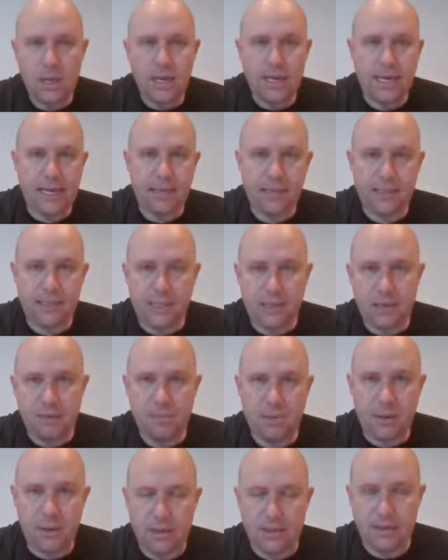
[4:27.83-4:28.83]
Now the
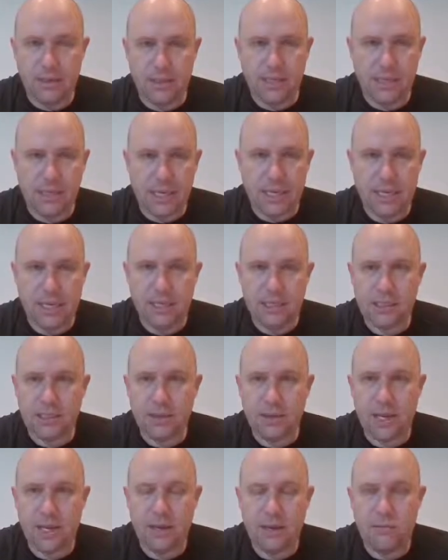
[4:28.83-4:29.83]
second part of this is
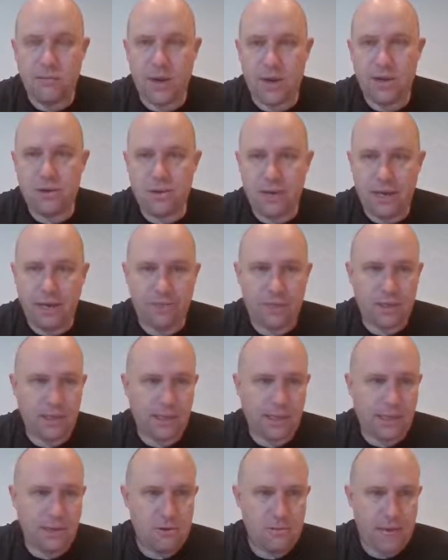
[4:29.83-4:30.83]
looking at when you're given a
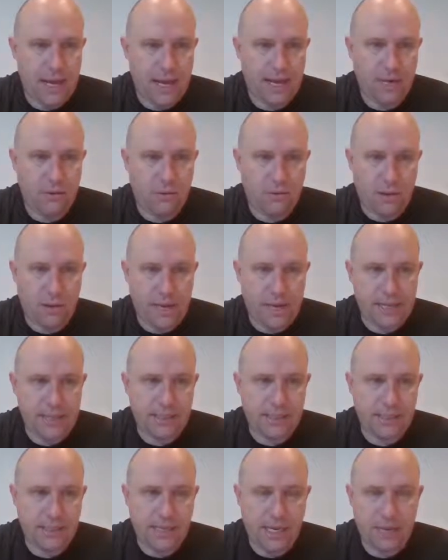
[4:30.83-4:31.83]
slope and a
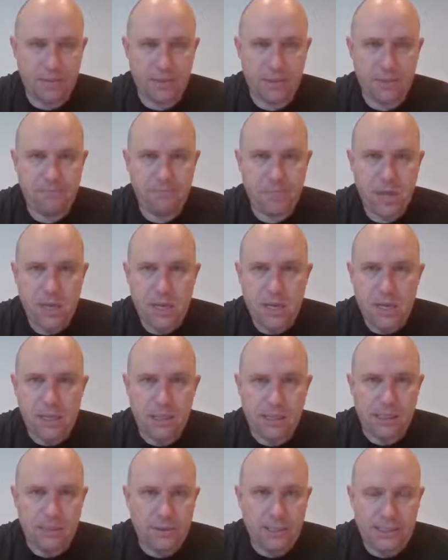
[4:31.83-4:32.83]
y-intercept.
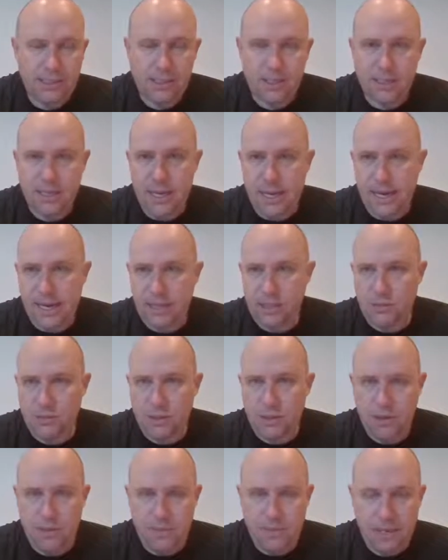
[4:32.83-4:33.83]
So this is the next
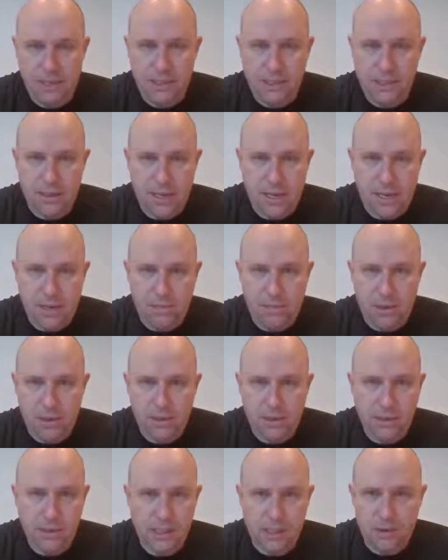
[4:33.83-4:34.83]
one that appears on
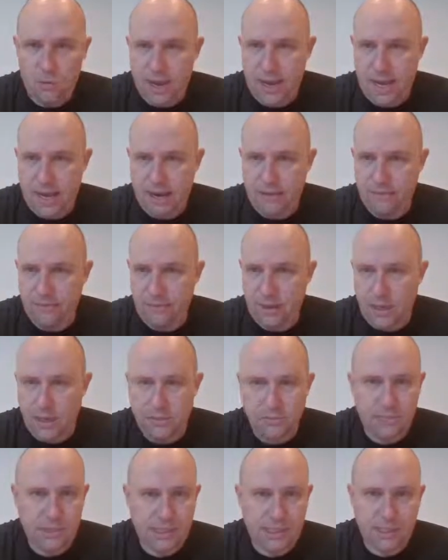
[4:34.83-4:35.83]
Nearpod. So we have
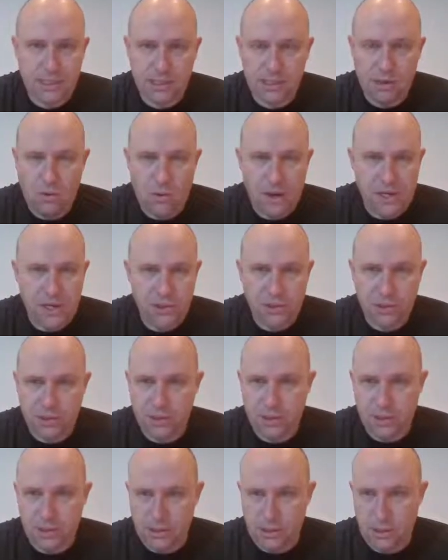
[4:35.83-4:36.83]
6
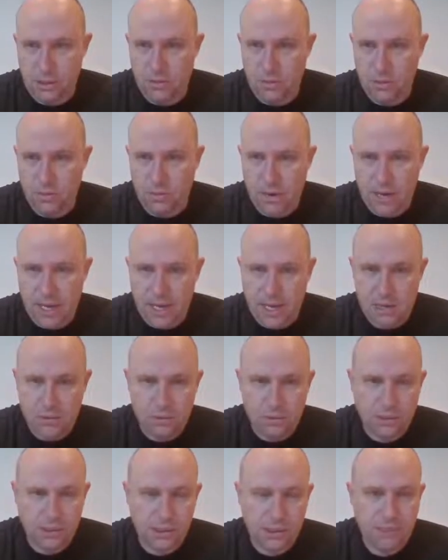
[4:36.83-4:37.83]
equations that start with y
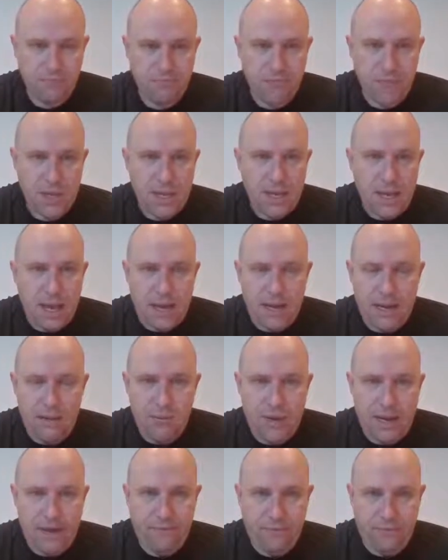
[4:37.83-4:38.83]
equals. And
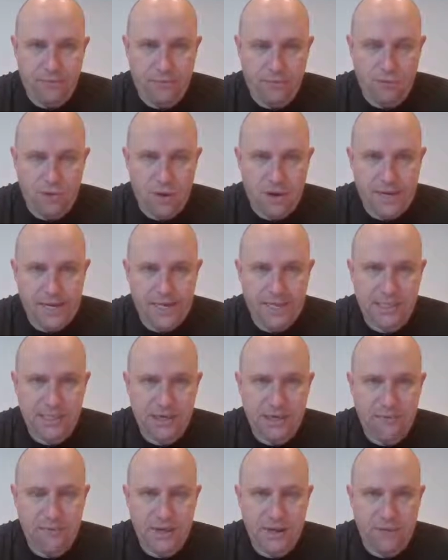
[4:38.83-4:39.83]
then we have a
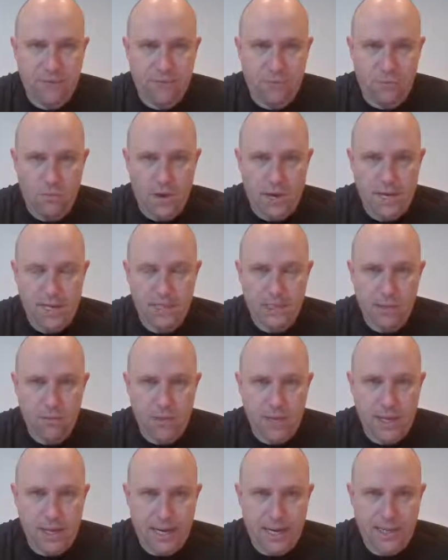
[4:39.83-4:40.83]
variety of different ways that
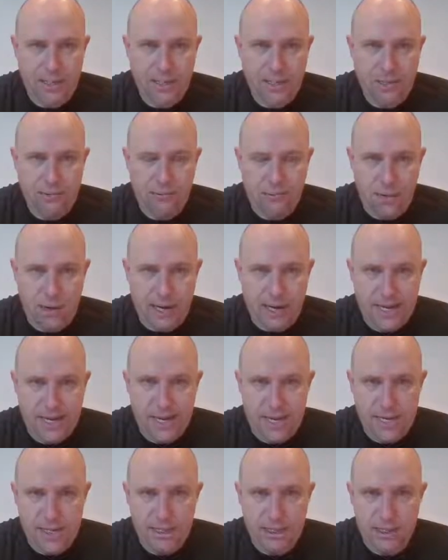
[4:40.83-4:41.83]
we can actually write
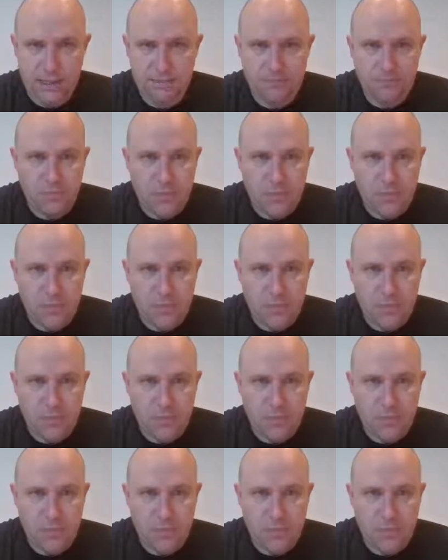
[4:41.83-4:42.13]
these.